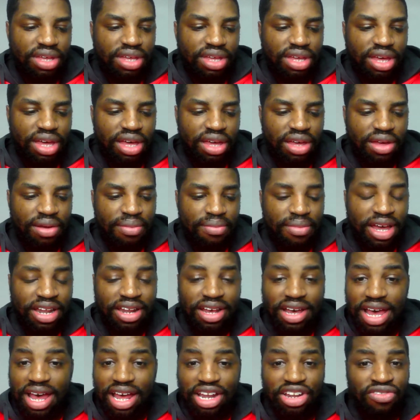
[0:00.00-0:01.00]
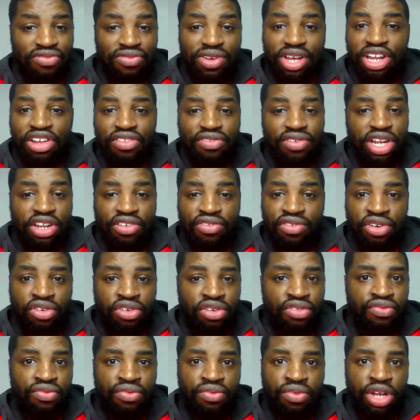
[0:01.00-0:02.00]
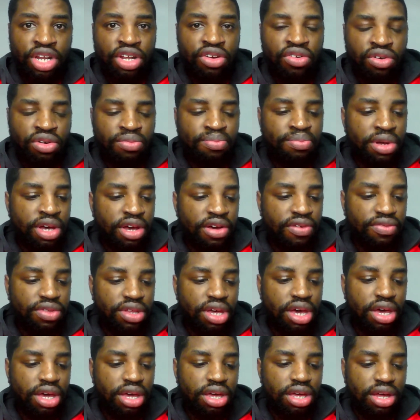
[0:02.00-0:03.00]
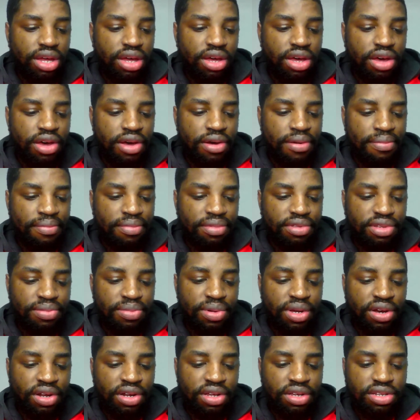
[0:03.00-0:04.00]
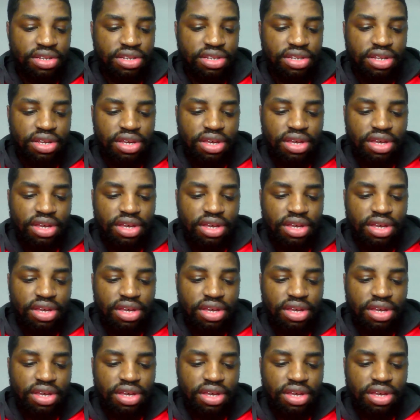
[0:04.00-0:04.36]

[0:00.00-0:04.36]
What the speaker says: And I had a really, really, really good birthday, to be honest.